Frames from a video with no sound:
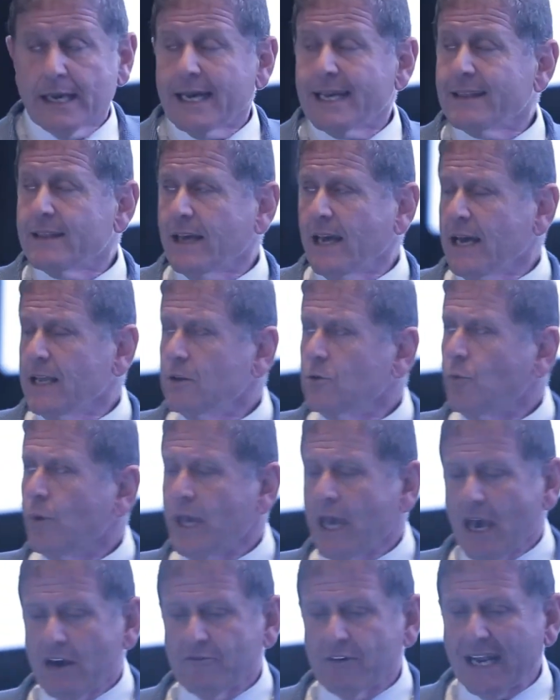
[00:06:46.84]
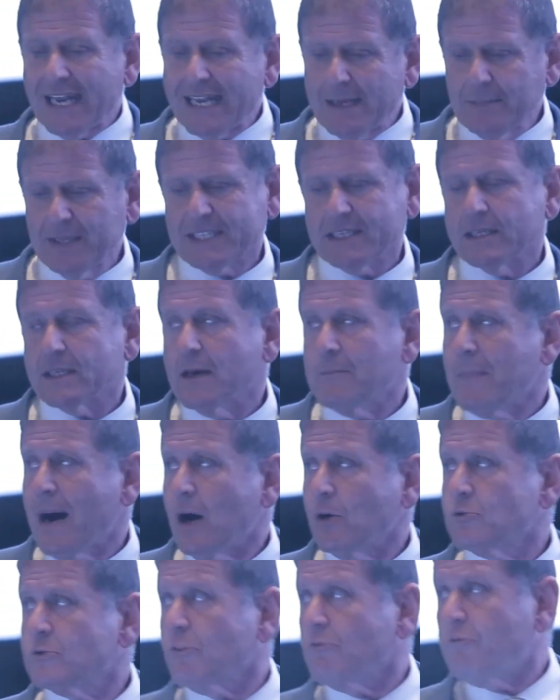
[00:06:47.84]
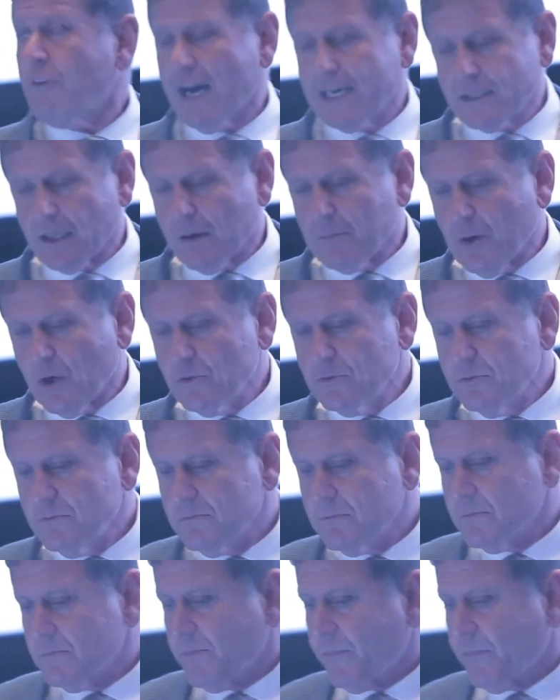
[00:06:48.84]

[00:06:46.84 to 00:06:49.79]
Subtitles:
In the end, we have a limited amount of vital bone.